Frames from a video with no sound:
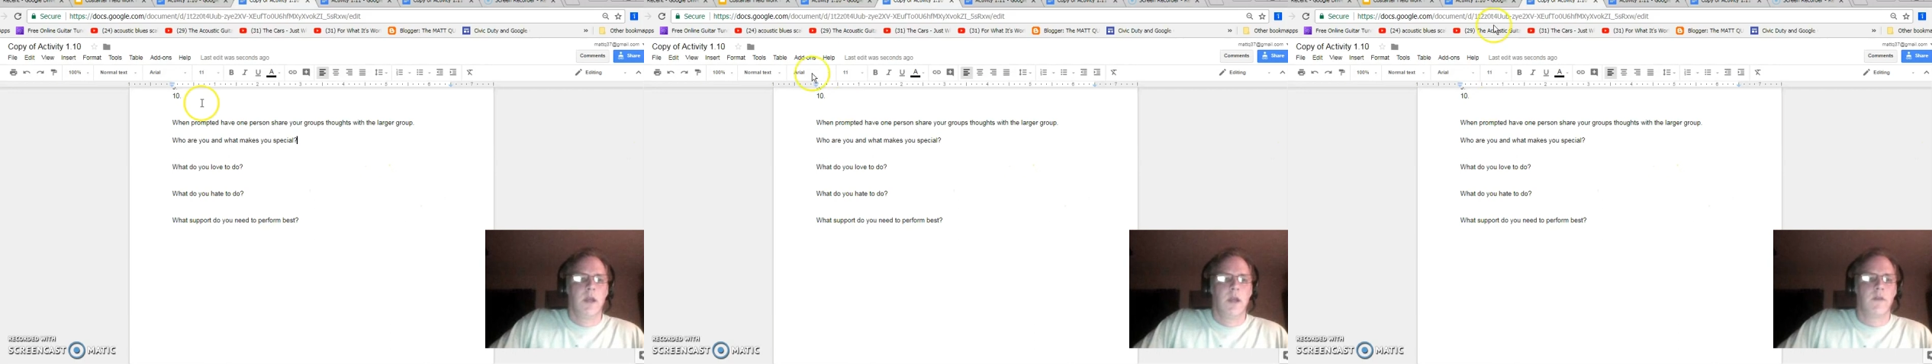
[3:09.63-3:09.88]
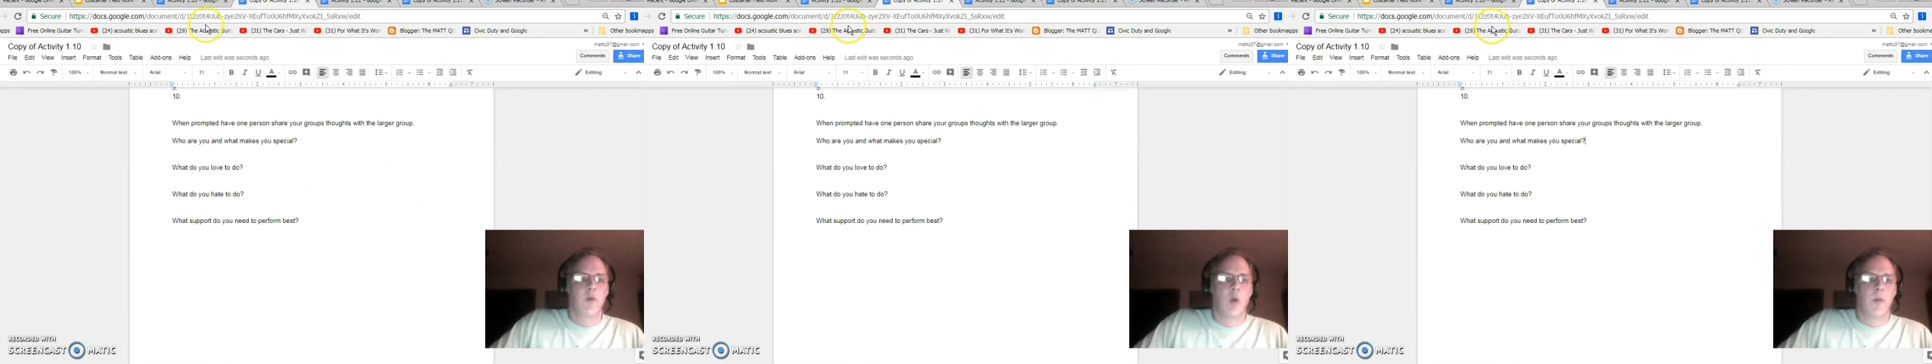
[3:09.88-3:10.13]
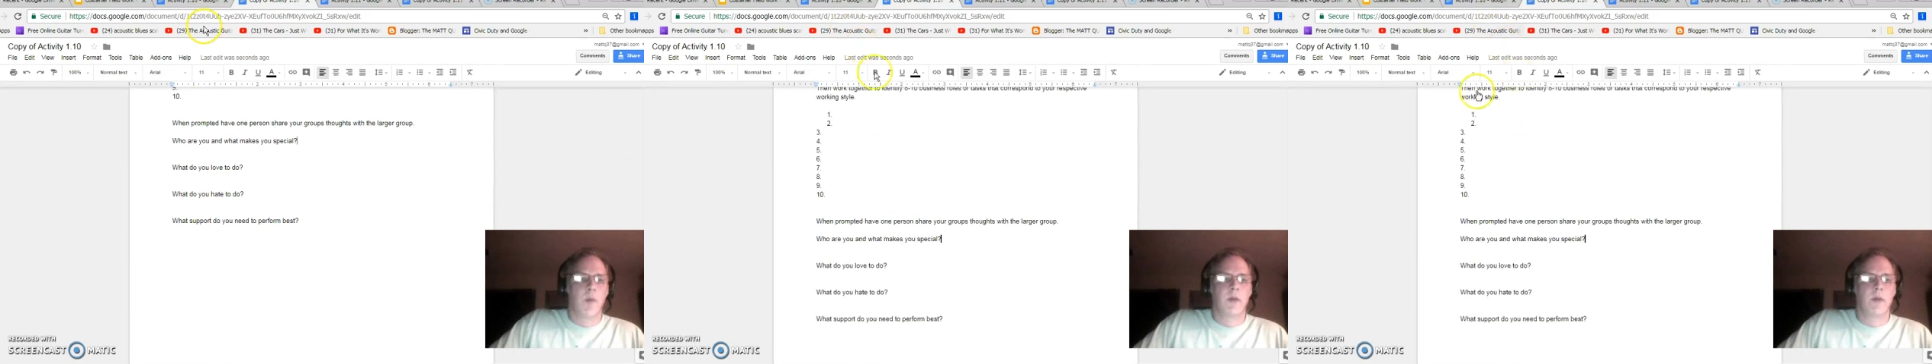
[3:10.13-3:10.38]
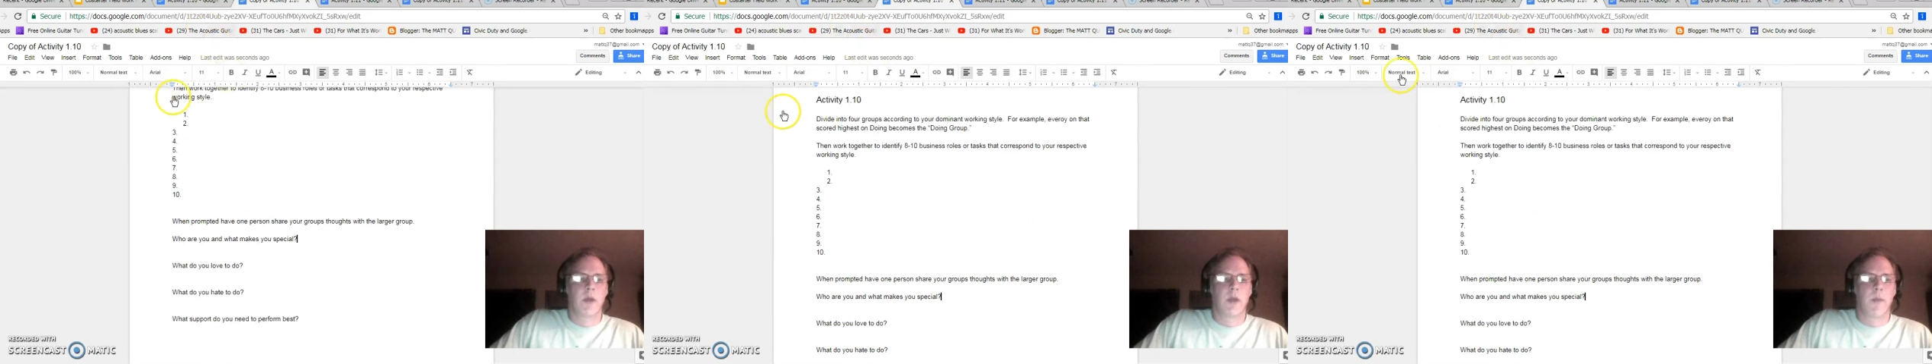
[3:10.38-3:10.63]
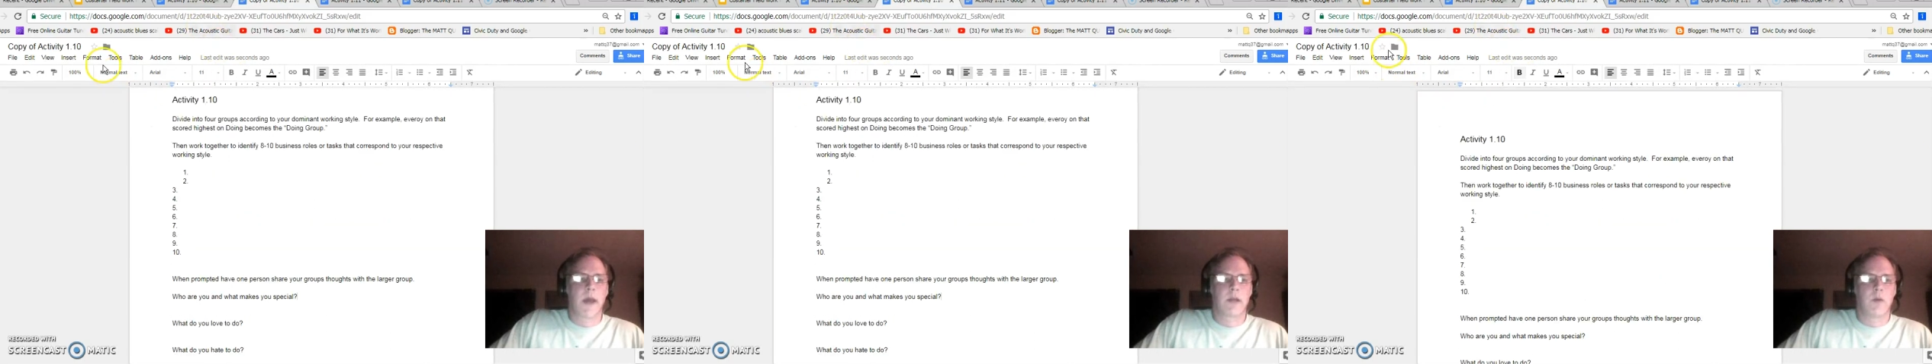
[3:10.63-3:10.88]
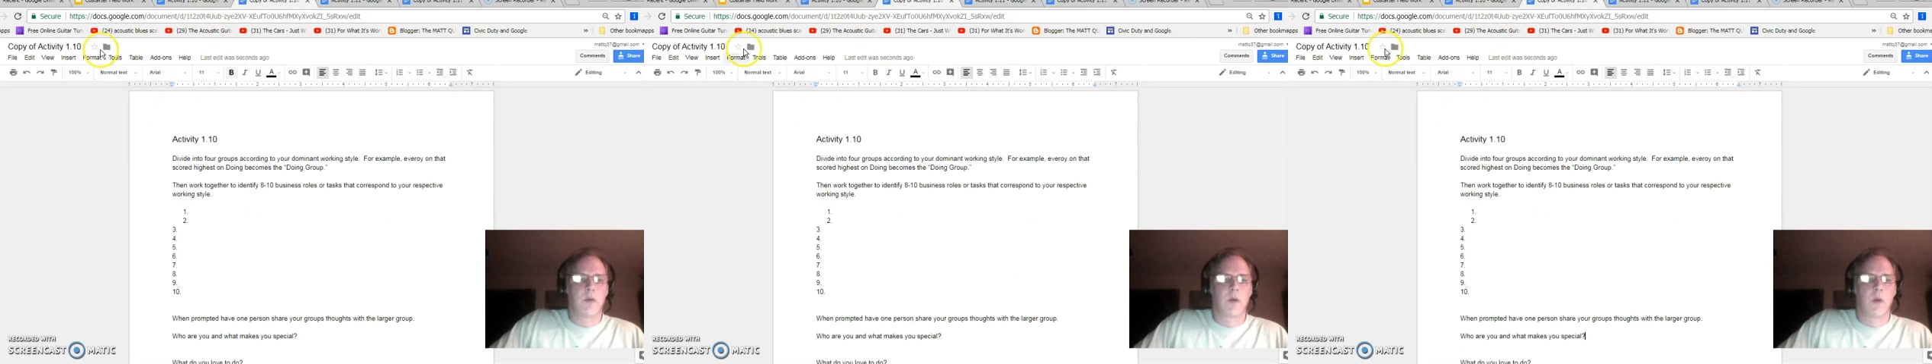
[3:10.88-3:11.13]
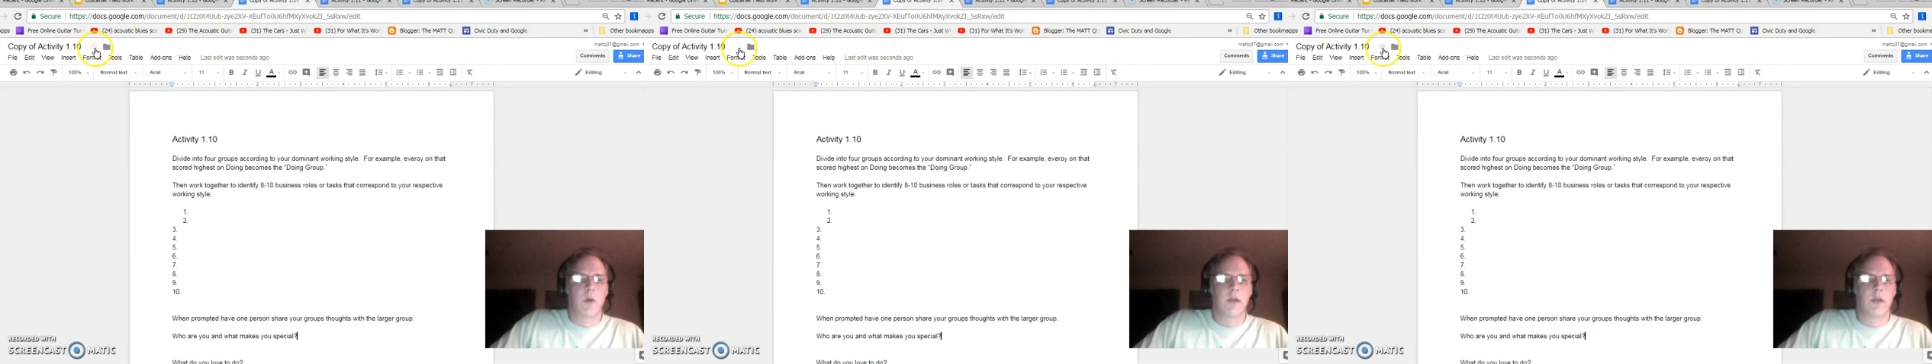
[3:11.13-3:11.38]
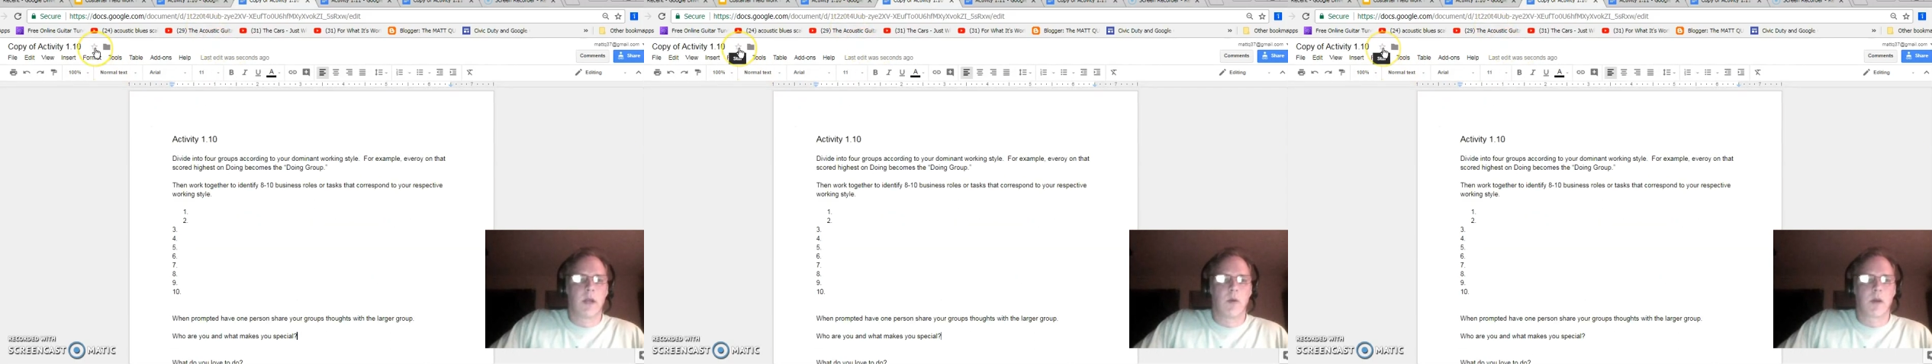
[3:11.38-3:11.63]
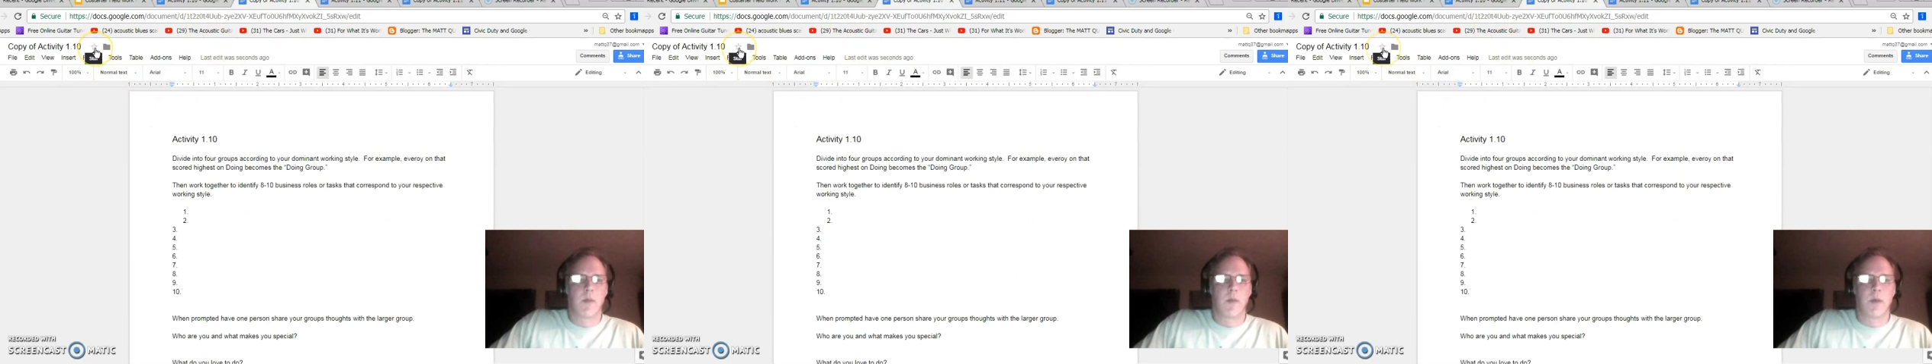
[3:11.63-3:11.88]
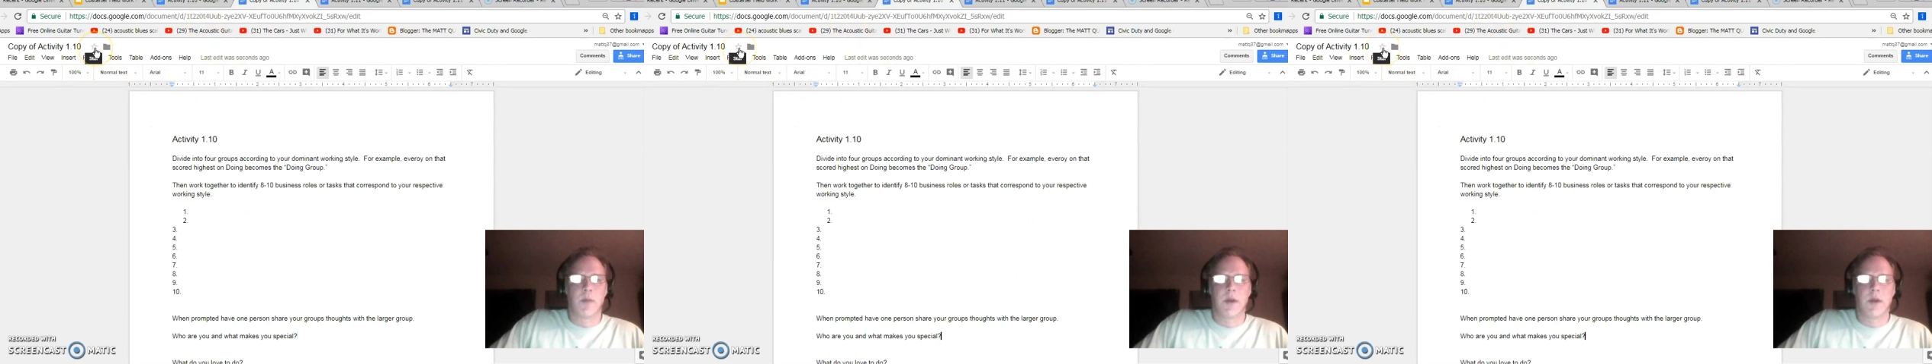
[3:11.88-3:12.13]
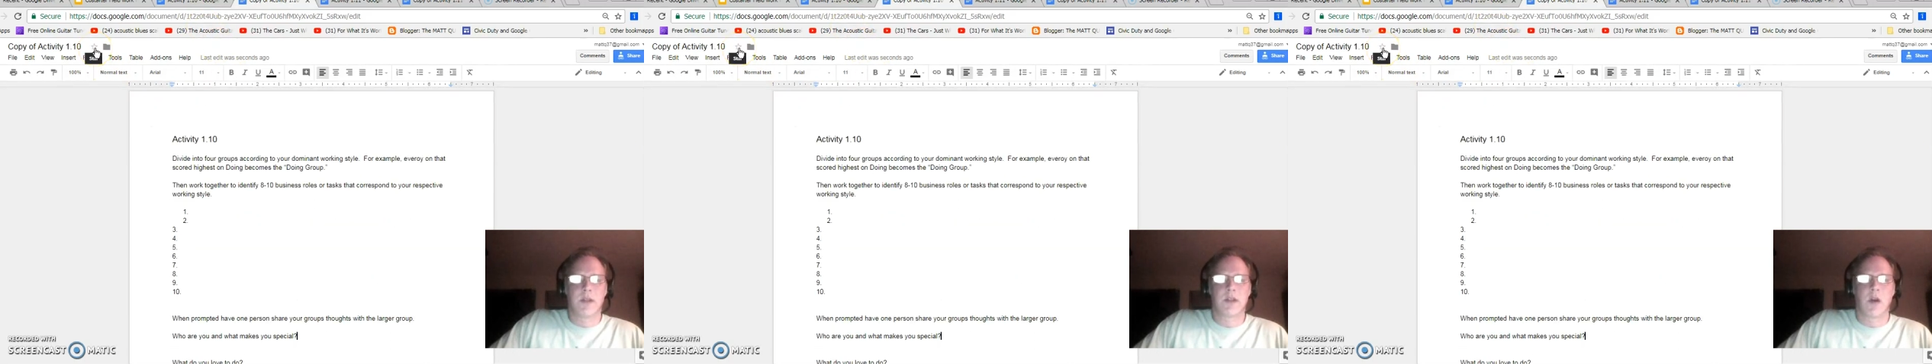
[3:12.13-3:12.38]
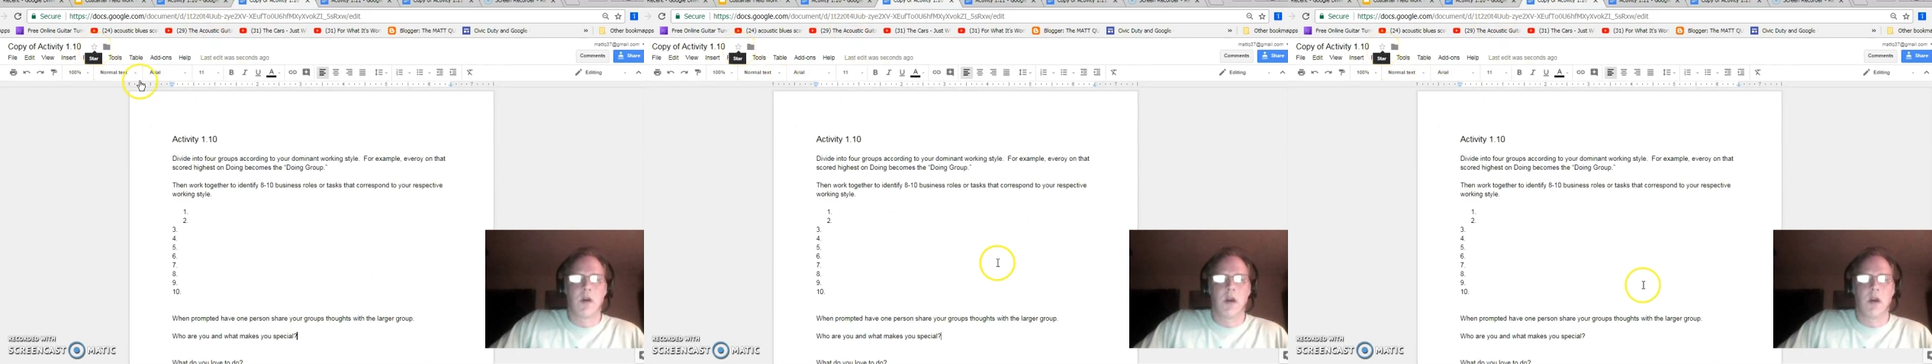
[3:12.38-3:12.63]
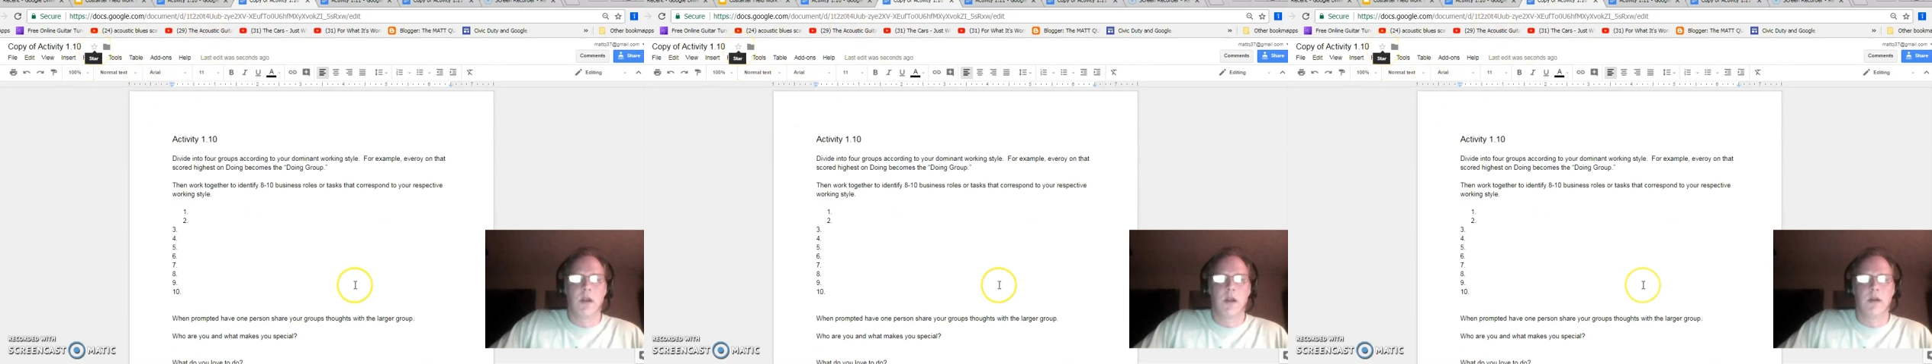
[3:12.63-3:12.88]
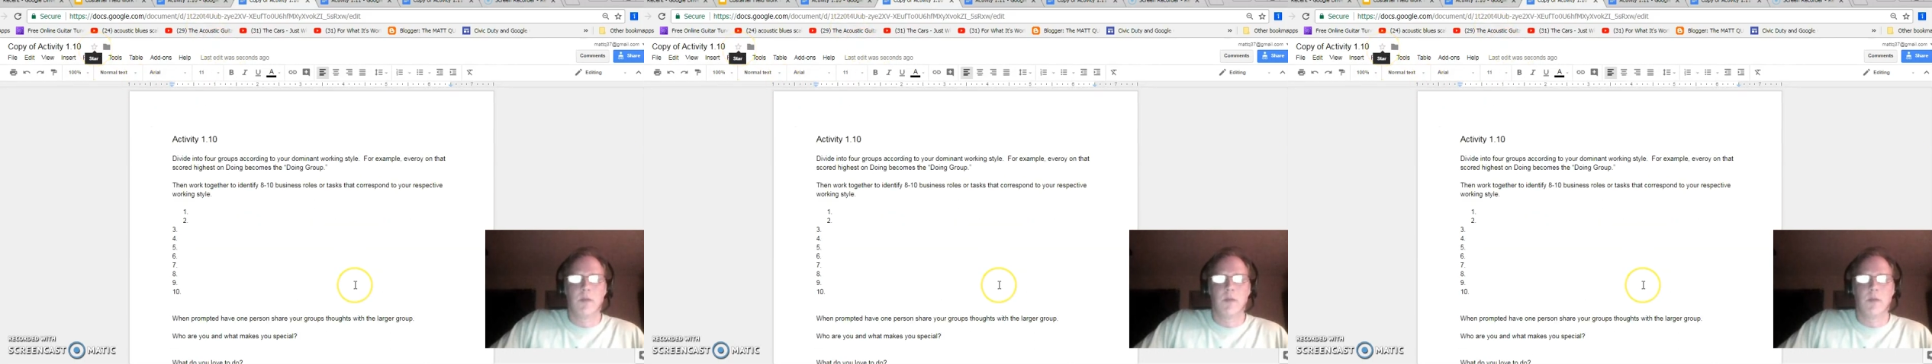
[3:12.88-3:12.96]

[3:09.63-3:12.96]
If you want to be able to get back to it quickly, I recommend putting a star on it.